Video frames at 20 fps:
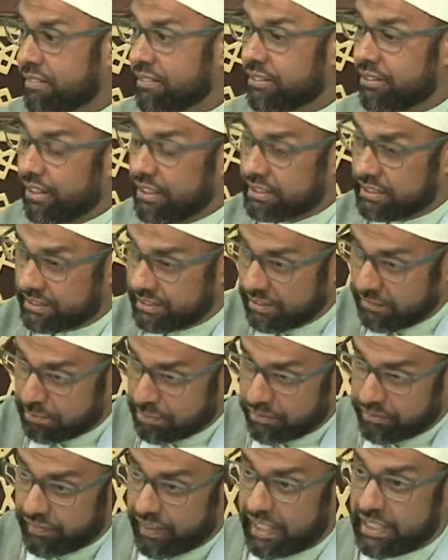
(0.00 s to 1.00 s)
God still
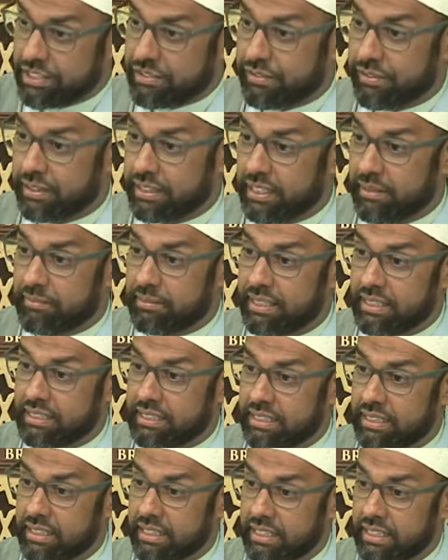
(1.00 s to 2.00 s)
provides for them,
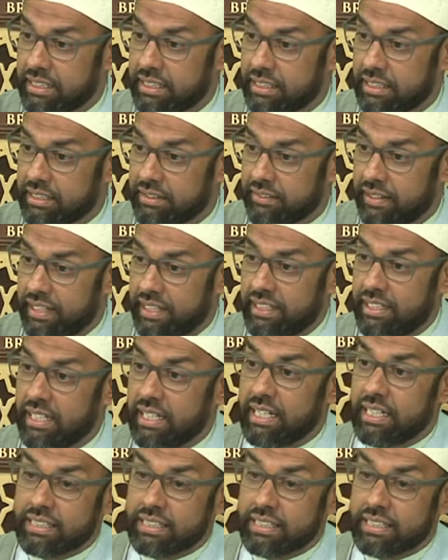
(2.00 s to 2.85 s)
doesn't He? Right?